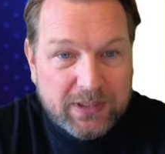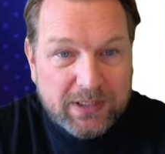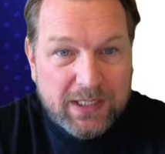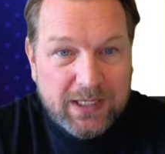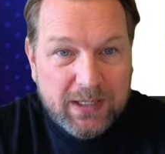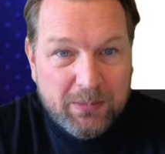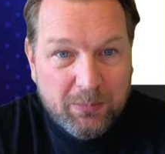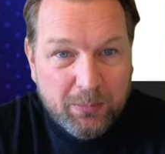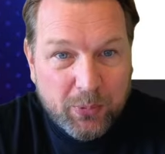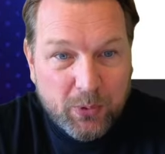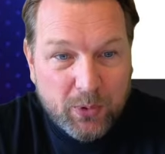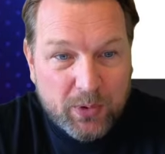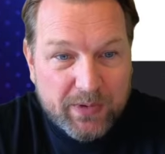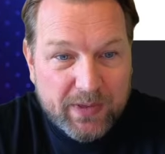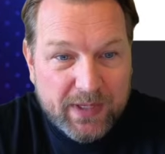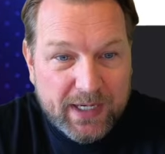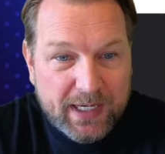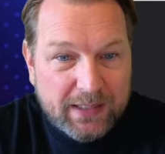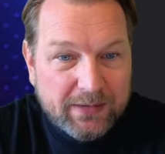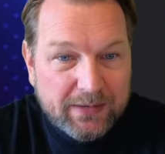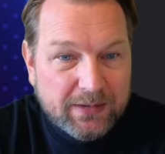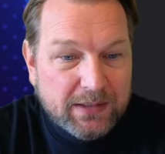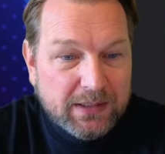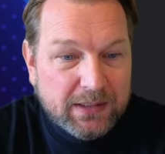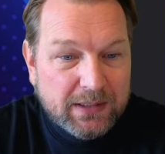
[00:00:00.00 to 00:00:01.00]
can import
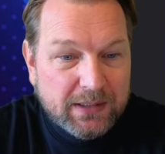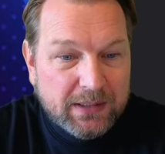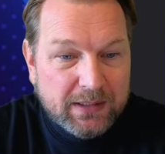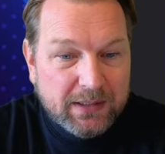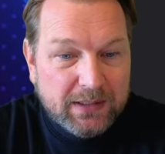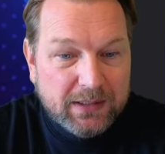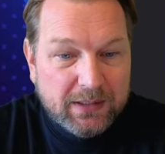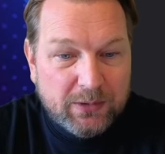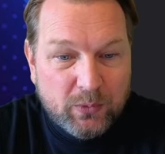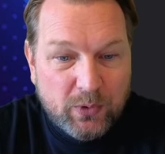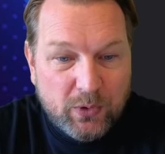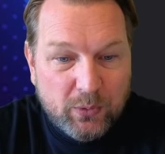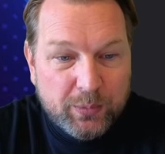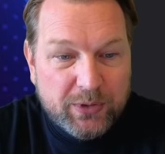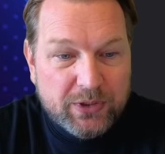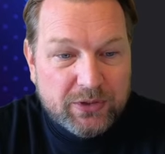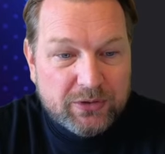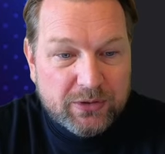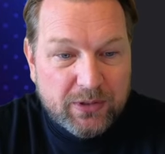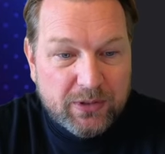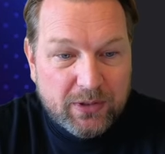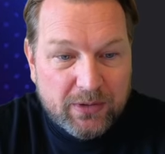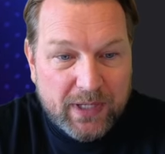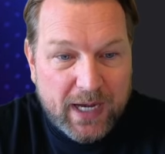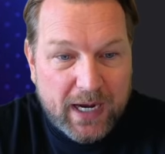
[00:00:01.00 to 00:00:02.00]
that. It will be shown